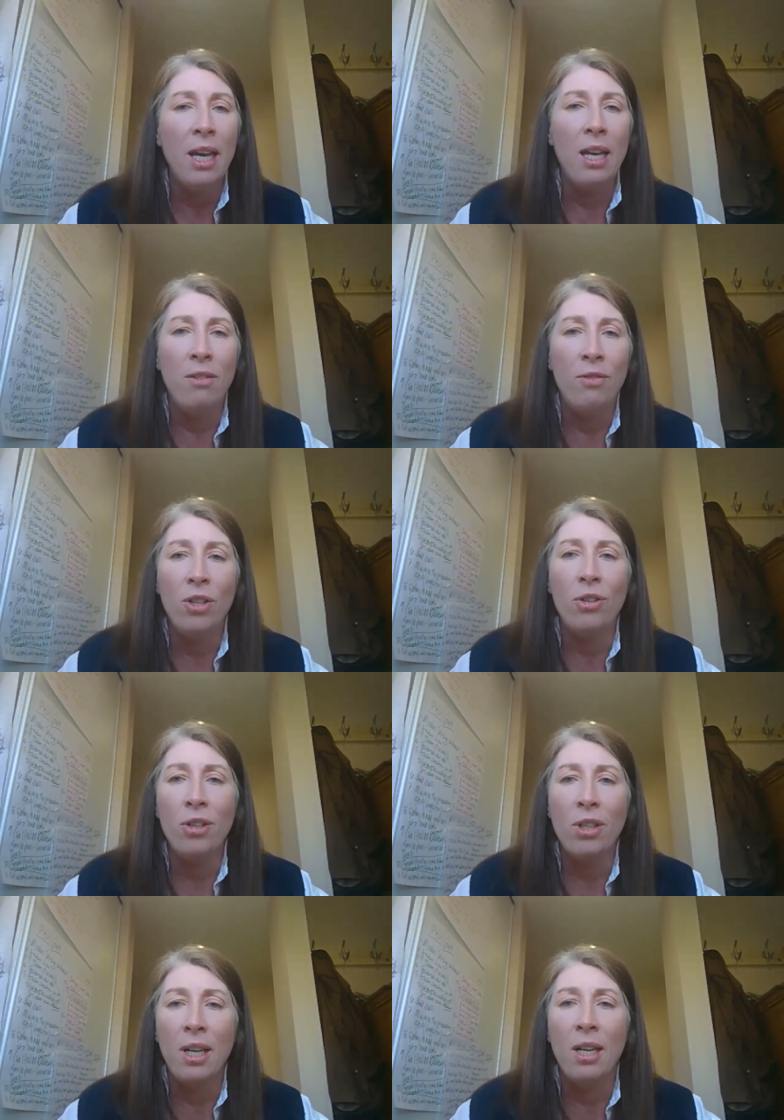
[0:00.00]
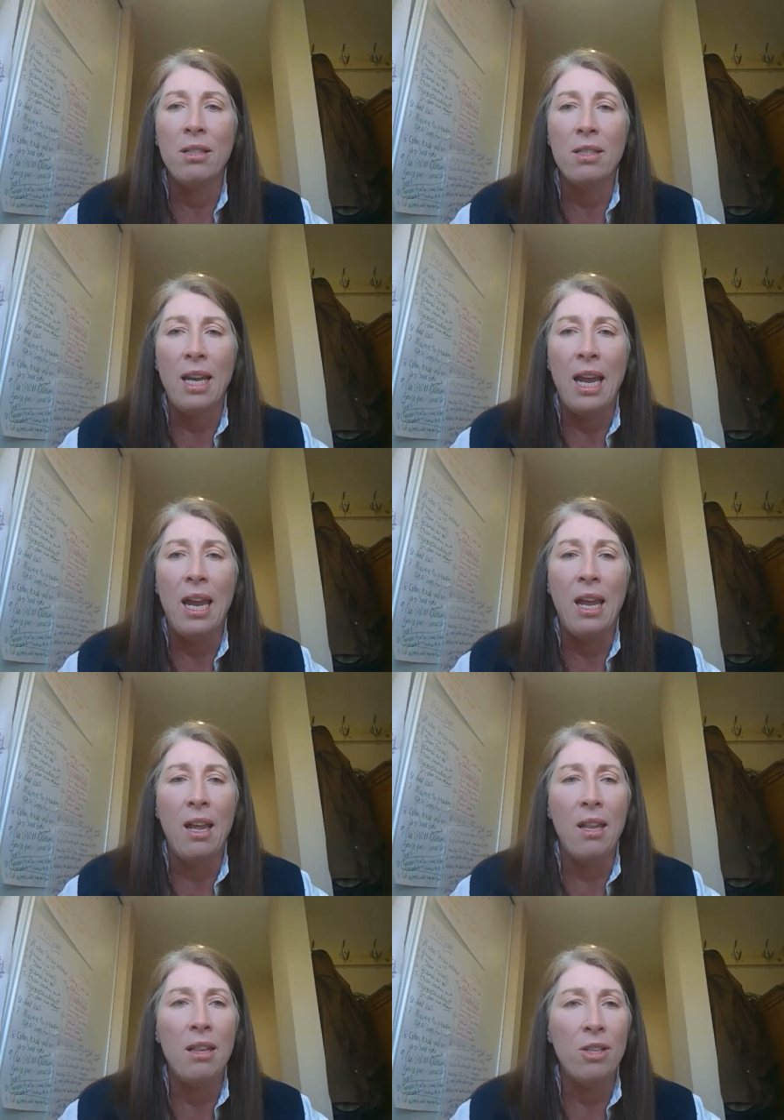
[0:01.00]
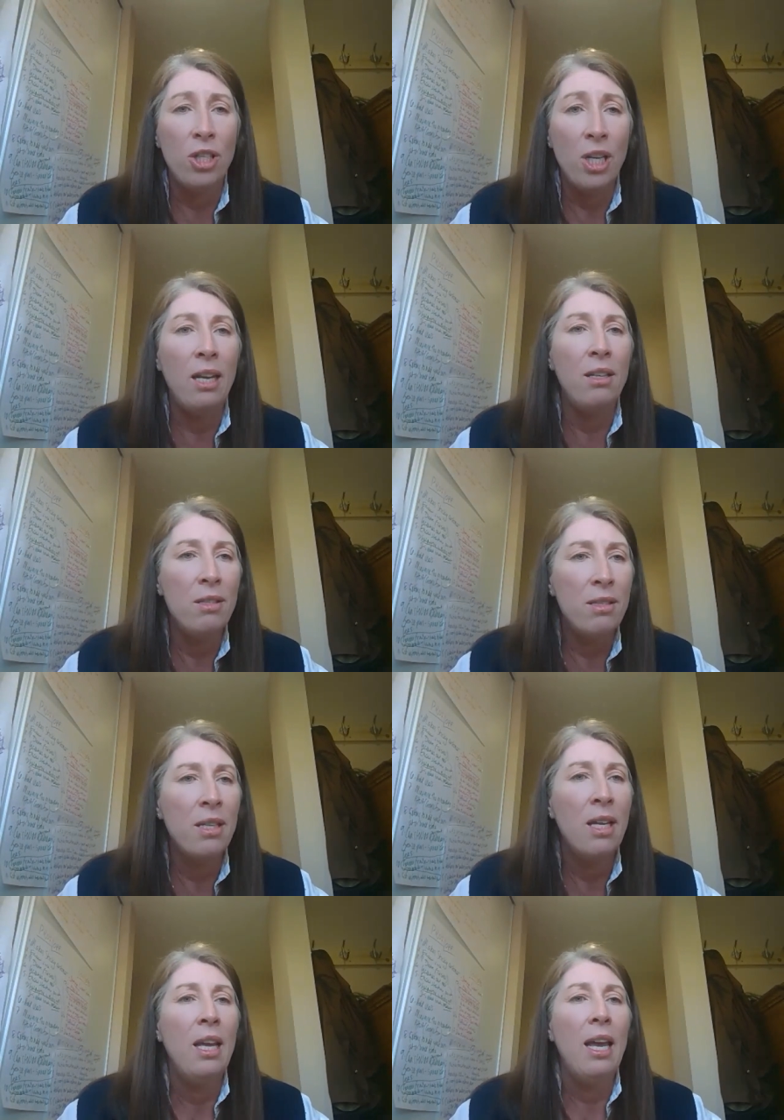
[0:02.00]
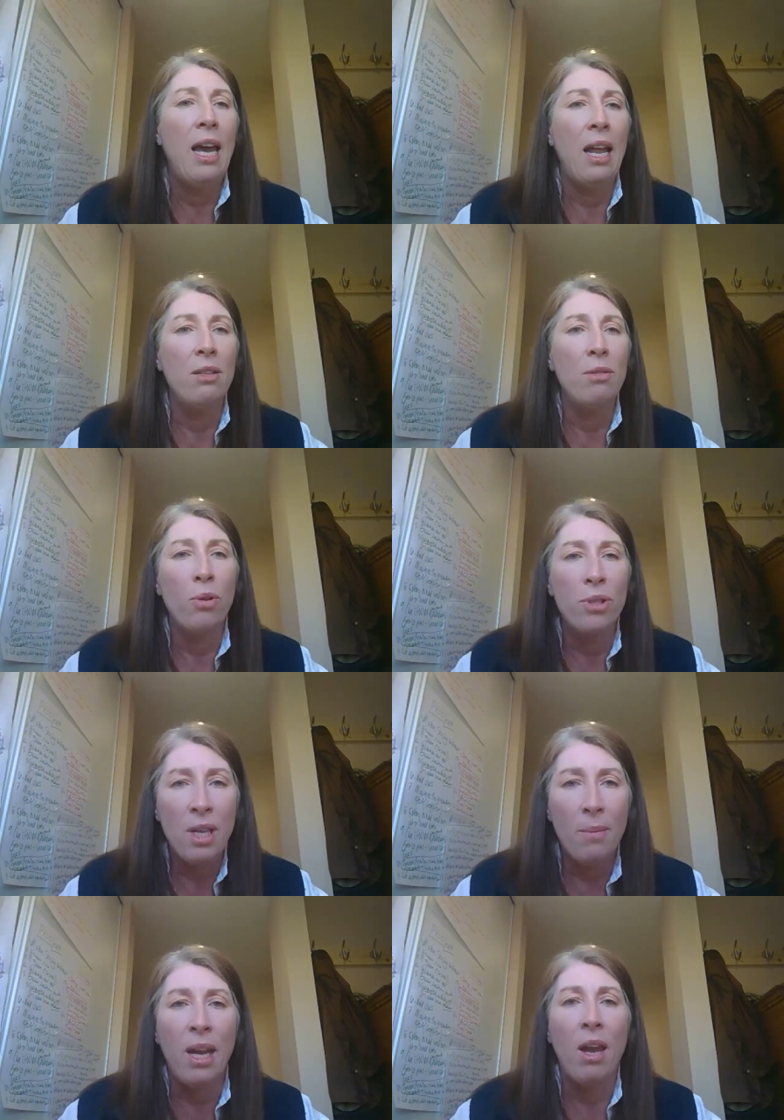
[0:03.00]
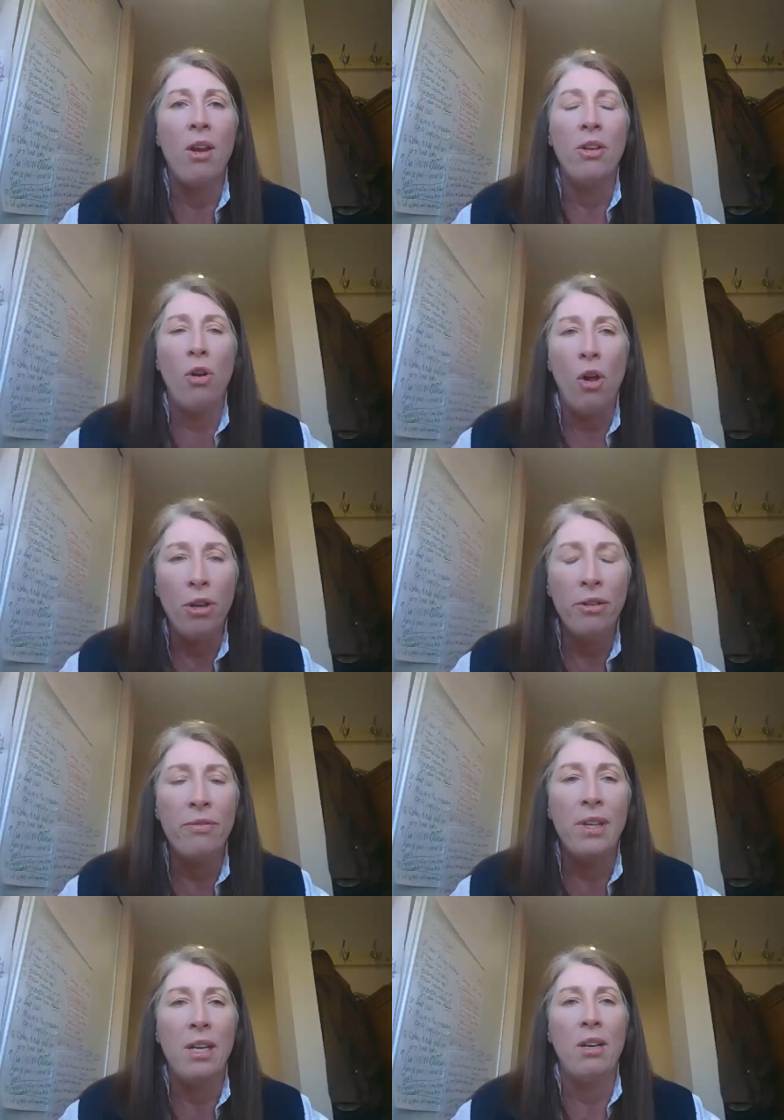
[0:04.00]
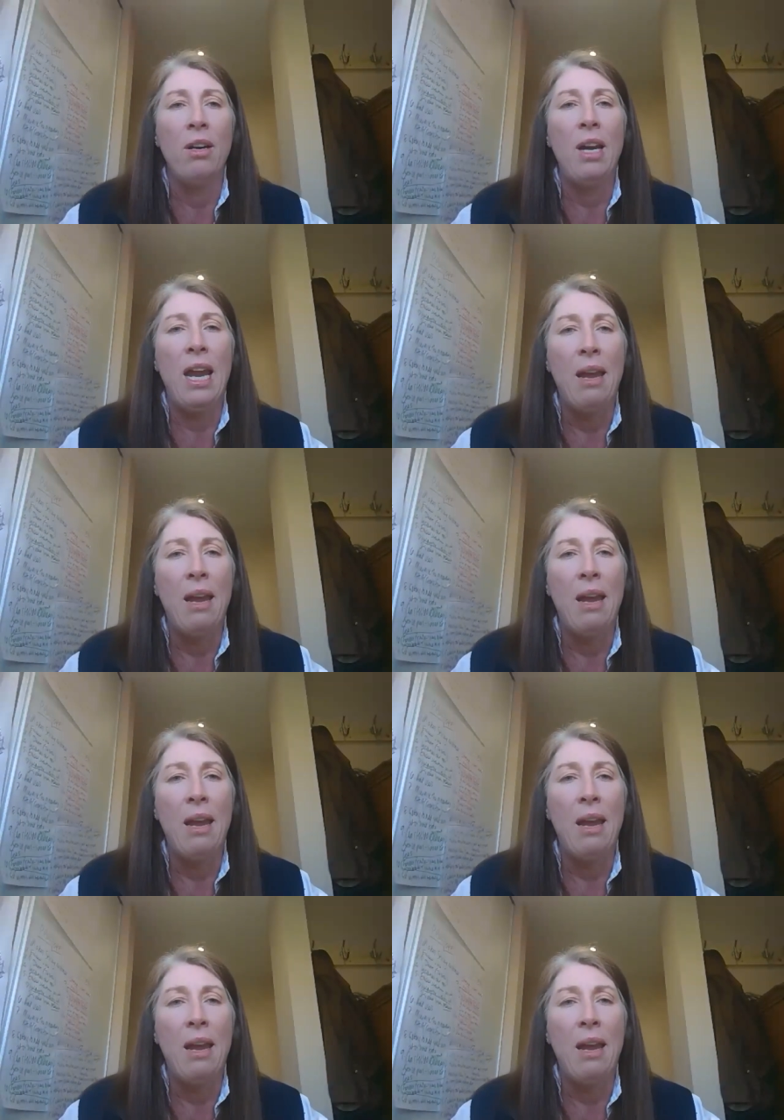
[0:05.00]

And if you look at the chains and what's coming out on all of their